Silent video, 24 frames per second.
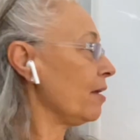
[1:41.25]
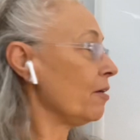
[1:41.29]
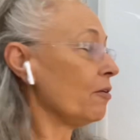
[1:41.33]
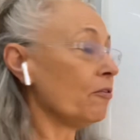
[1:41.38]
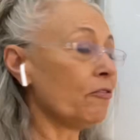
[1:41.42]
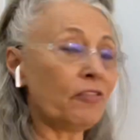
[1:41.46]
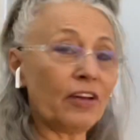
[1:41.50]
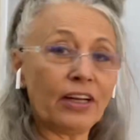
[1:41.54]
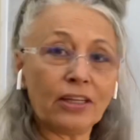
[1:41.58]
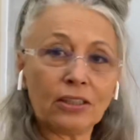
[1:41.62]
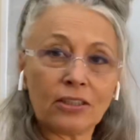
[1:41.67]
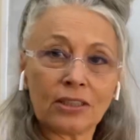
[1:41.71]

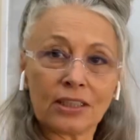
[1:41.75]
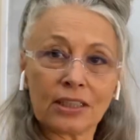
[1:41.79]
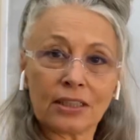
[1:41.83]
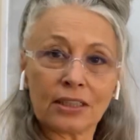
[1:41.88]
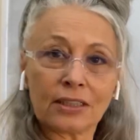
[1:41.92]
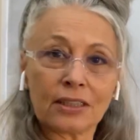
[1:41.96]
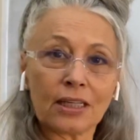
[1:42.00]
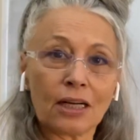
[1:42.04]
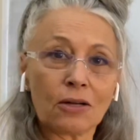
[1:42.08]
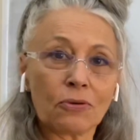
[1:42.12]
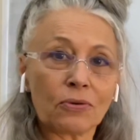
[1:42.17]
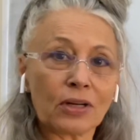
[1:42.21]
Venus is
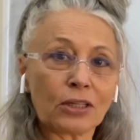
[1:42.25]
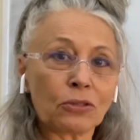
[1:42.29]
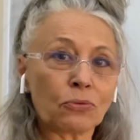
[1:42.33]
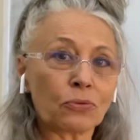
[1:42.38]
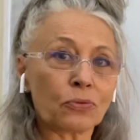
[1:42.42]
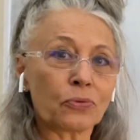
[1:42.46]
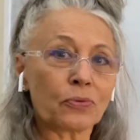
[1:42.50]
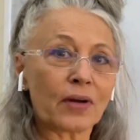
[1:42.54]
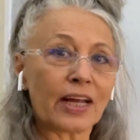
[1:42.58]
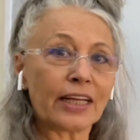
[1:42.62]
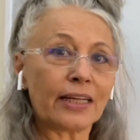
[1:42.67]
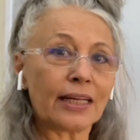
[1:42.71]
still
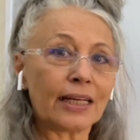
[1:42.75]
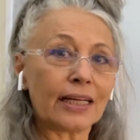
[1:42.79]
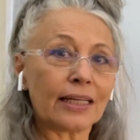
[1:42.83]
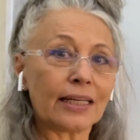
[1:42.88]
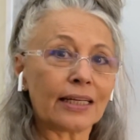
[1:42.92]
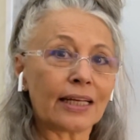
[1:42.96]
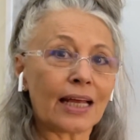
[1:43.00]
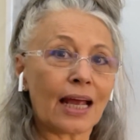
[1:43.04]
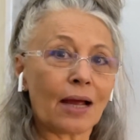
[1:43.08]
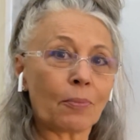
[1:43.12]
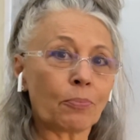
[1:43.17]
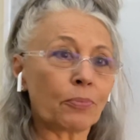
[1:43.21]
retrograding in
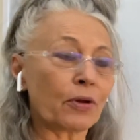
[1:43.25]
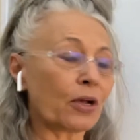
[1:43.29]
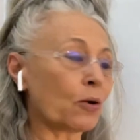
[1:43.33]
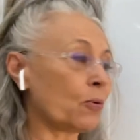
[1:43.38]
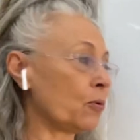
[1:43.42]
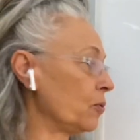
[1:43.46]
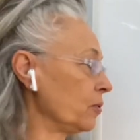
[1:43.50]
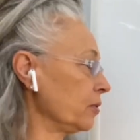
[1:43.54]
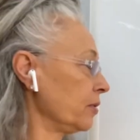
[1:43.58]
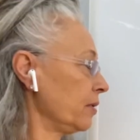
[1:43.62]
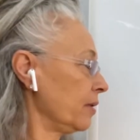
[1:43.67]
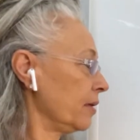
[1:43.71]

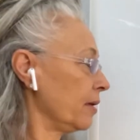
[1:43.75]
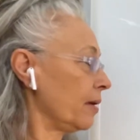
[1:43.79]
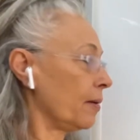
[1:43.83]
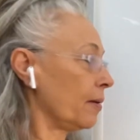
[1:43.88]
Capricorn.